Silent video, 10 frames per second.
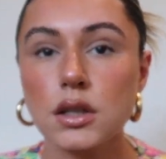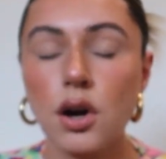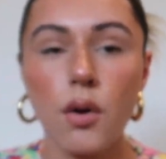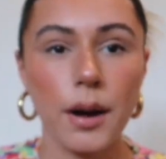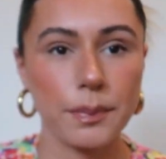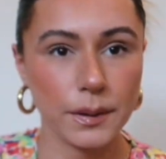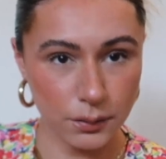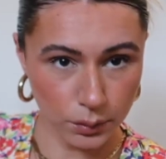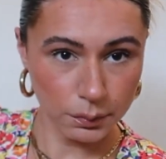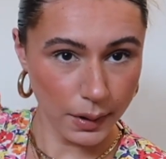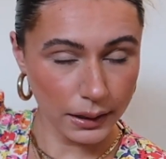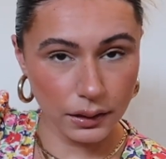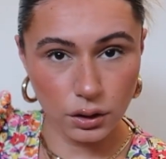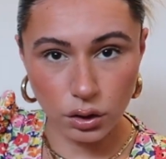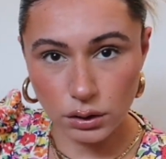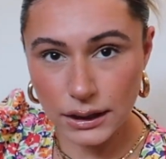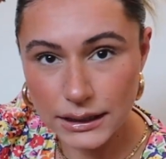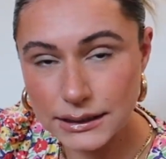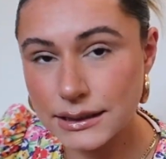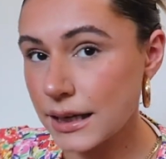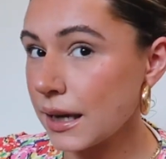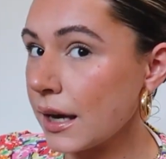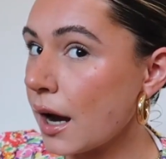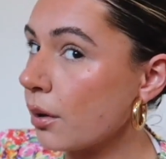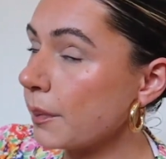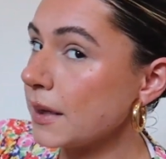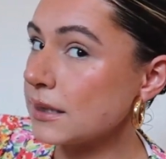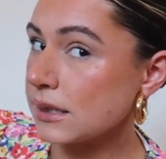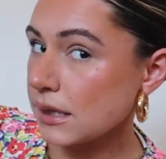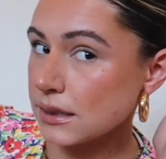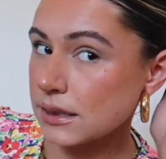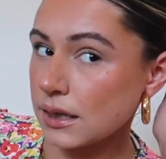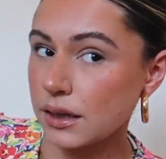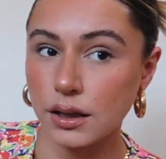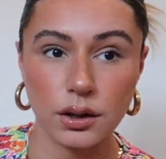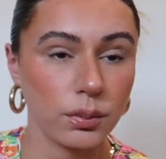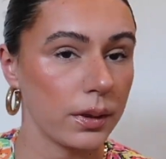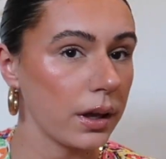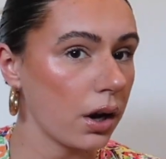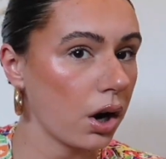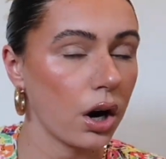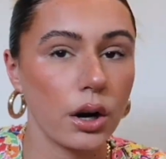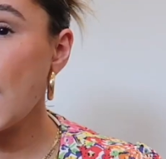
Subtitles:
So I played with my little like sticking out pieces and I like where they are.